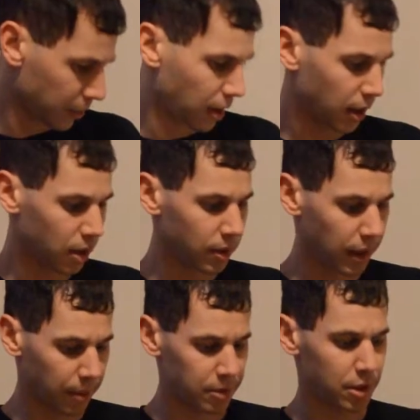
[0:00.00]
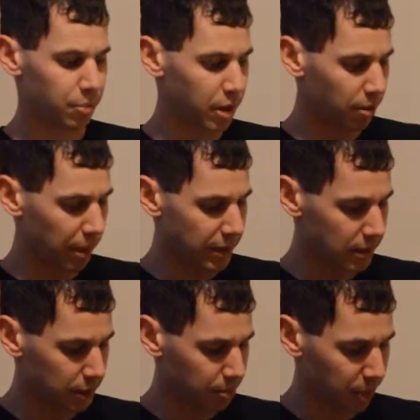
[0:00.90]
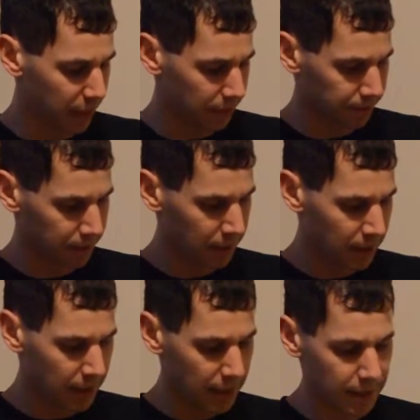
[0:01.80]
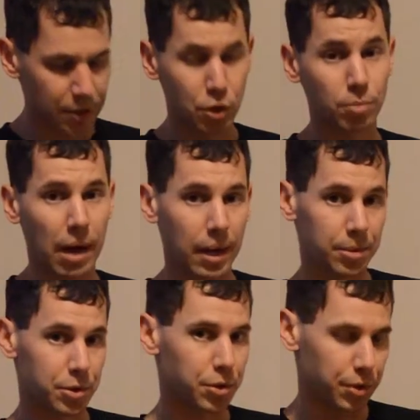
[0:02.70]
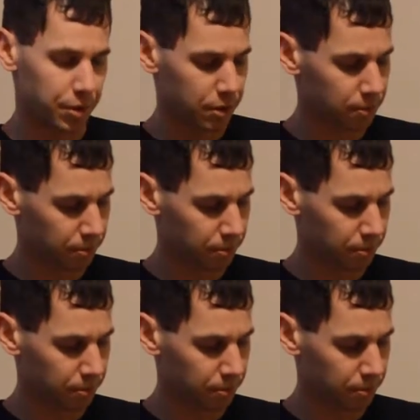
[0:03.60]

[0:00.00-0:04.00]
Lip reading: Okay, so you put your license plate in these 2 bottom screws.